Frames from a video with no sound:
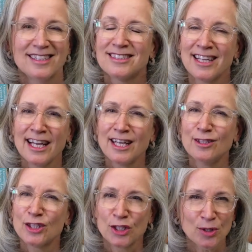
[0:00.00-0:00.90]

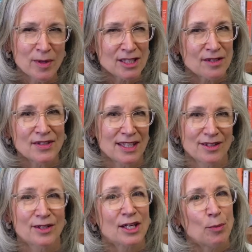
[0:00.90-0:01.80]
Taking too much of
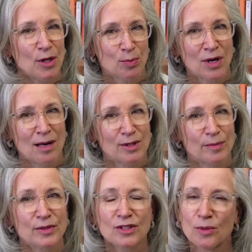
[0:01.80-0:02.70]
either can be a
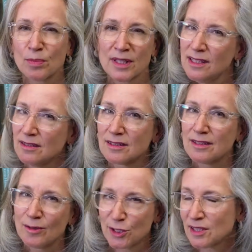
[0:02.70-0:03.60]
problem, so please
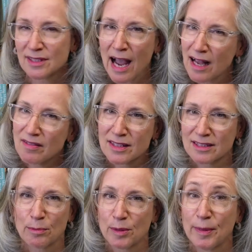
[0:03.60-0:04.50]
don't just add this
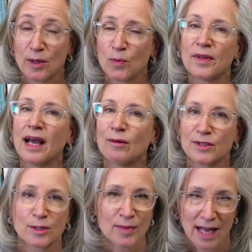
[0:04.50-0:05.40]
supplement without
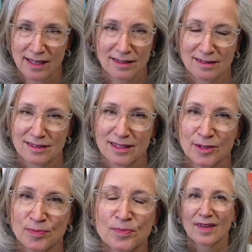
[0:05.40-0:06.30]
some guidance.
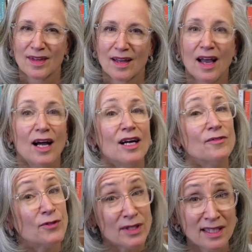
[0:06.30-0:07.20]

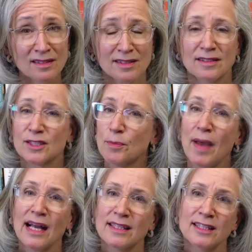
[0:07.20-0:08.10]
For instance,
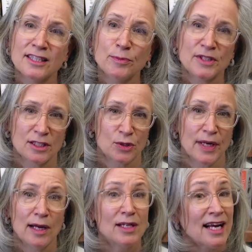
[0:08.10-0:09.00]
magnesium
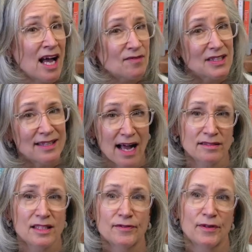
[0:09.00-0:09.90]
citrate can have a
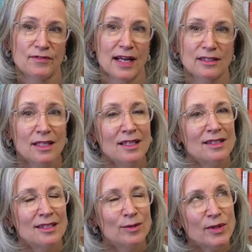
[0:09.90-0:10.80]
laxative effect,
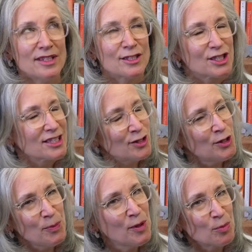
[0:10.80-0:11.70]
which
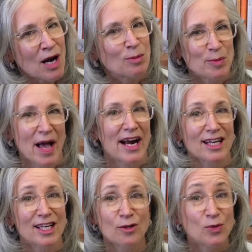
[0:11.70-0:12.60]
could be
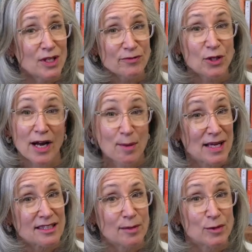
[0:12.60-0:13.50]
problematic if one of your M
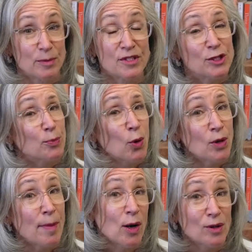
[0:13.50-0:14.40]
S symptoms is poor
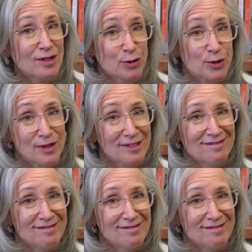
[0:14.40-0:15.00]
bowel control.